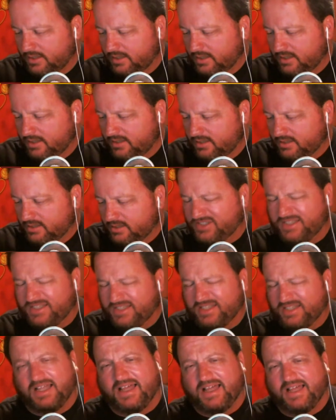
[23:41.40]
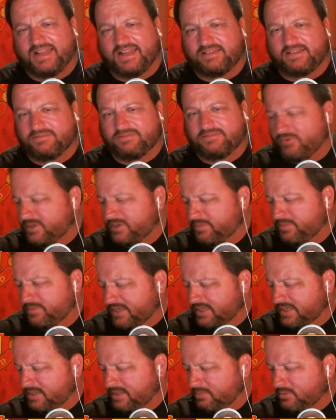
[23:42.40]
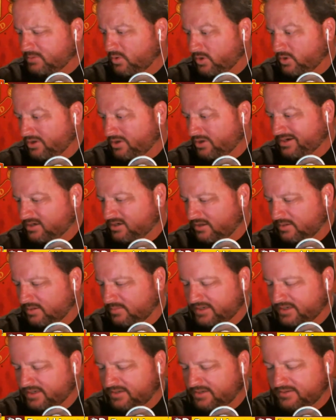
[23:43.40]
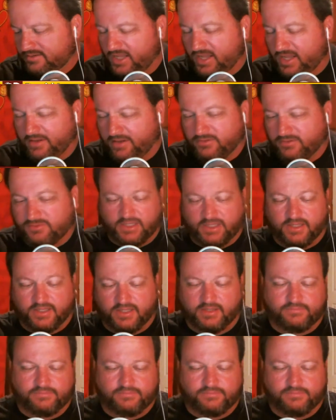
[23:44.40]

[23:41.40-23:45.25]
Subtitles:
She said a lot, and we could probably keep going on, but no, it was really good.